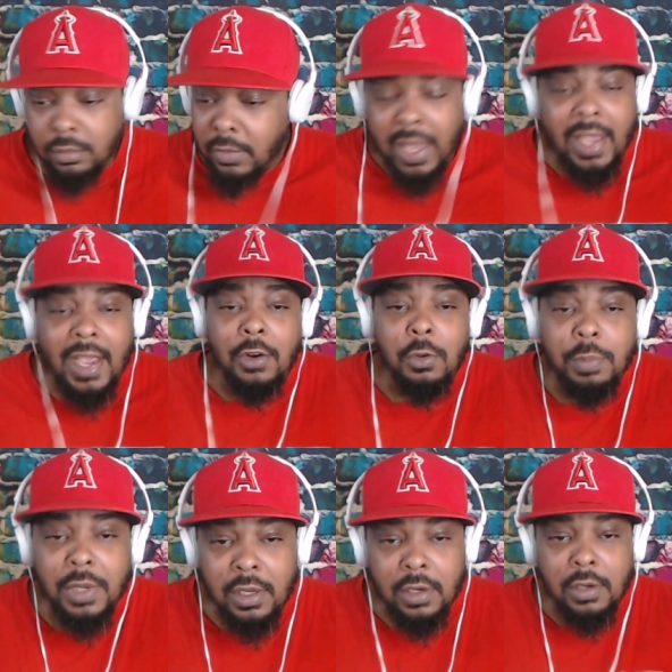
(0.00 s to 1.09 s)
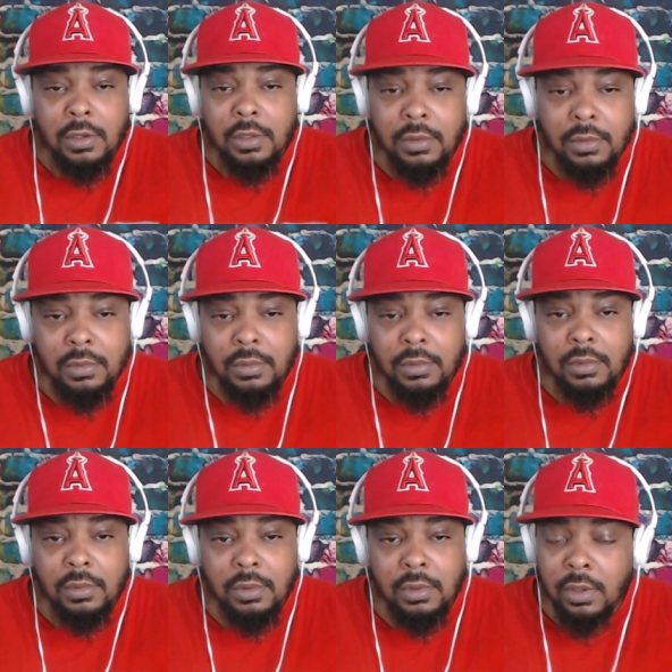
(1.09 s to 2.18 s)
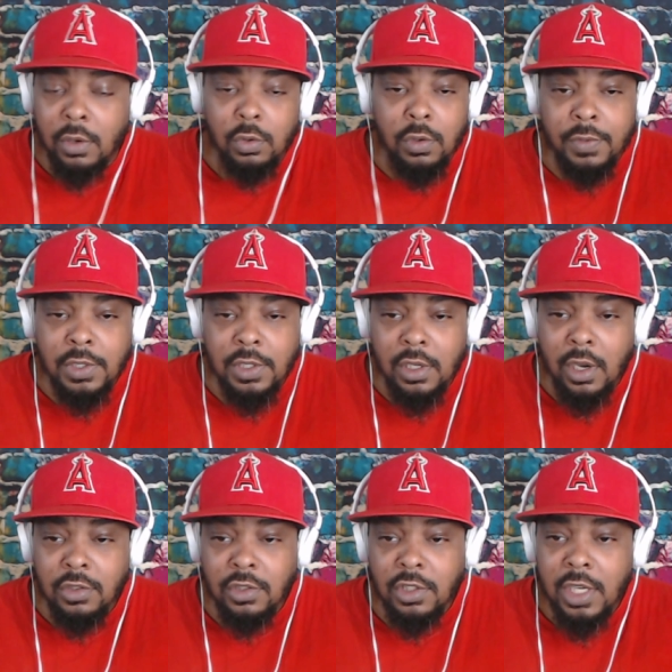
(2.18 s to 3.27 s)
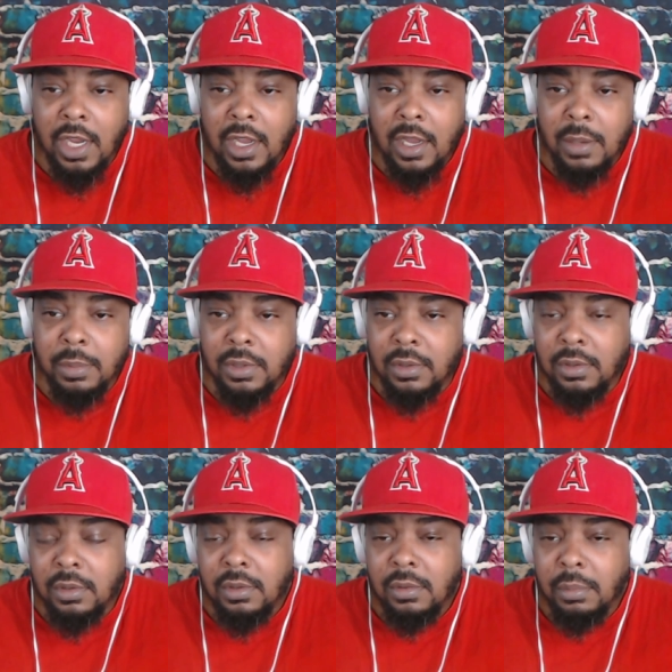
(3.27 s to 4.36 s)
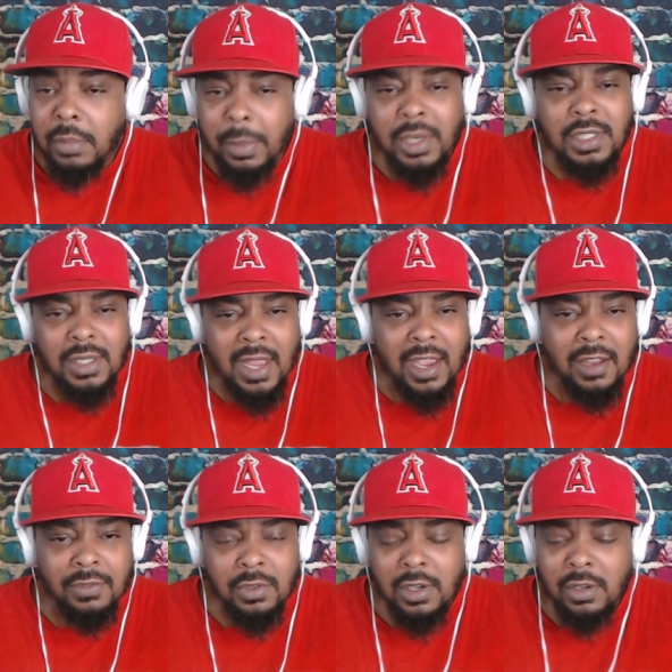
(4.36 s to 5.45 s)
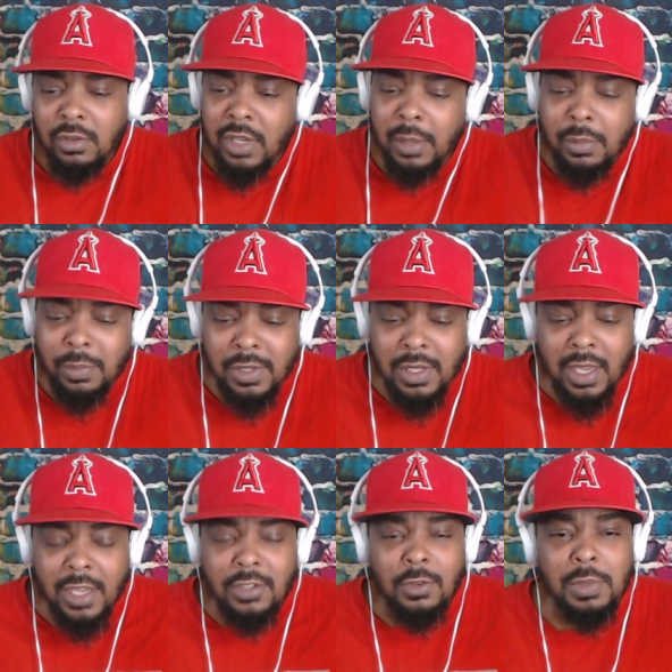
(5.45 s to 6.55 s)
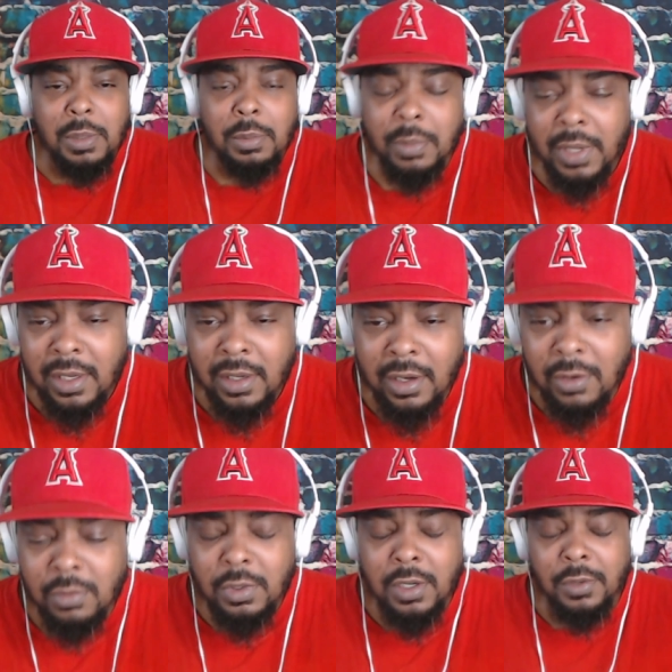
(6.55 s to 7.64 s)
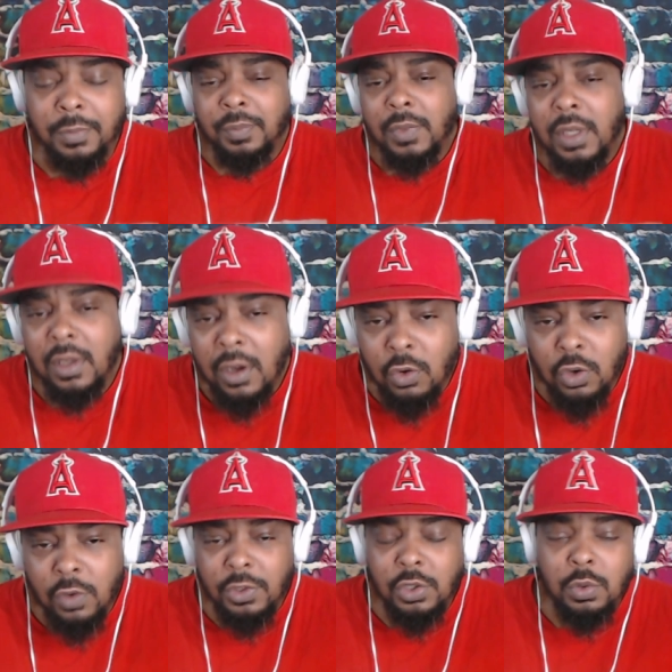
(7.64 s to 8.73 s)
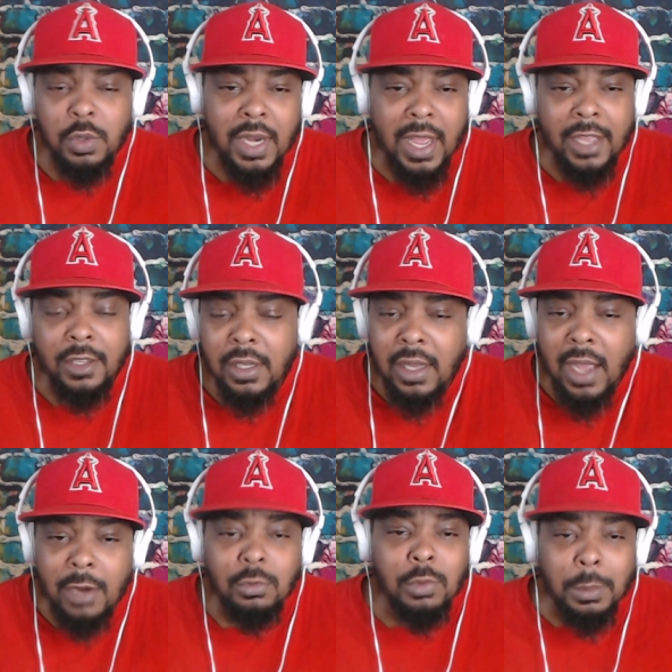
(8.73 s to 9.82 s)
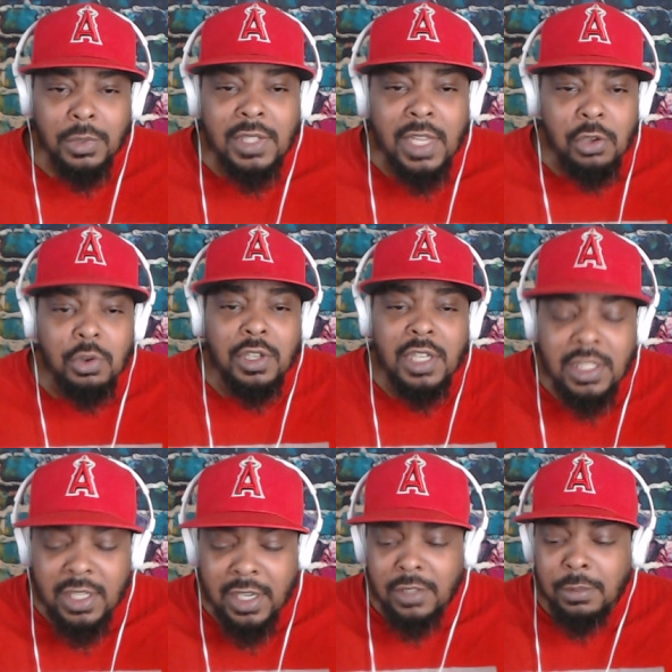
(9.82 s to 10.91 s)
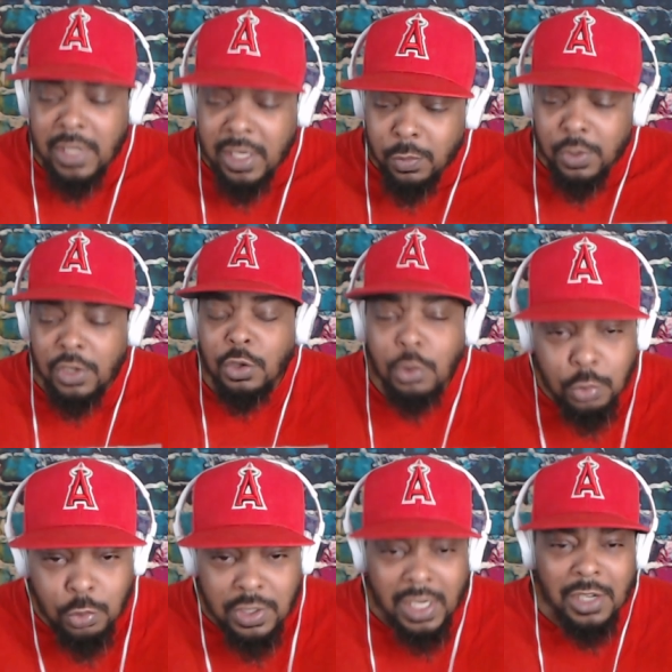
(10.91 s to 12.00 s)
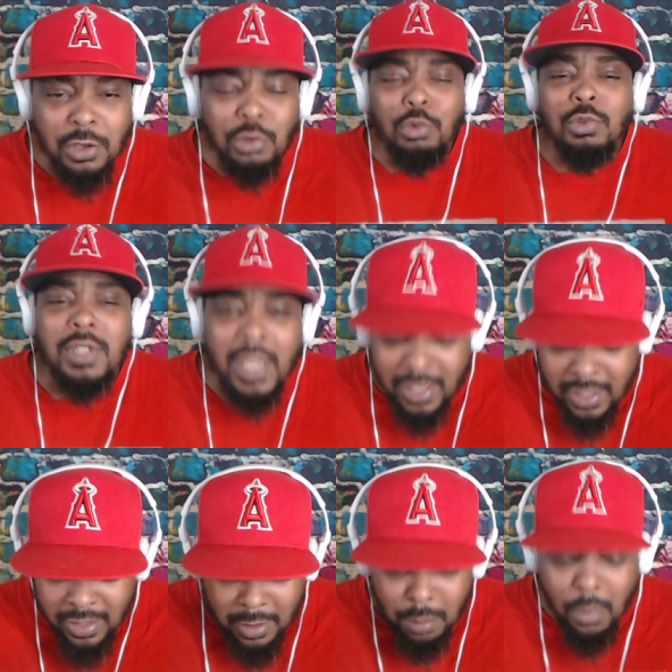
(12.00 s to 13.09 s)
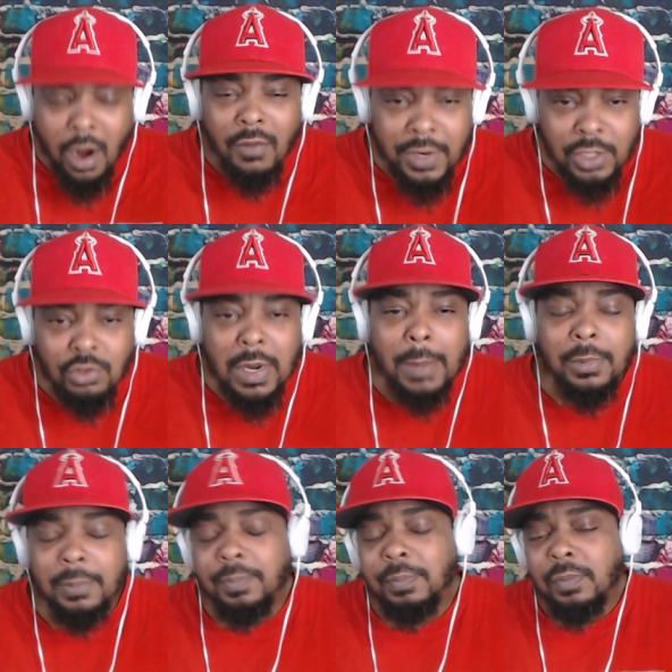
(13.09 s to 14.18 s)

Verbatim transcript: I ain't got no opinion on it. I don't know if he should have lost his job and Maybe he should have. You know, you can't put your hands on people, man. I don't know. I don't know if it's true or not. I just I'm just telling you the details. I'm telling you what the news say. The news say Marvel didn't drop him.